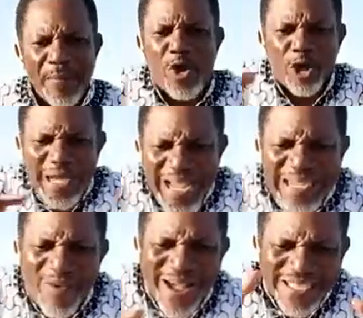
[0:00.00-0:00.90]
Because that
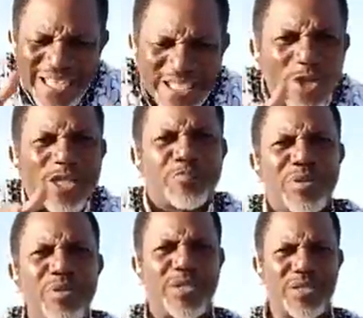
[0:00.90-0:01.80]
is our ancestral
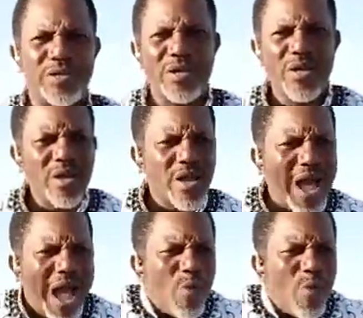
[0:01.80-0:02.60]
spirit.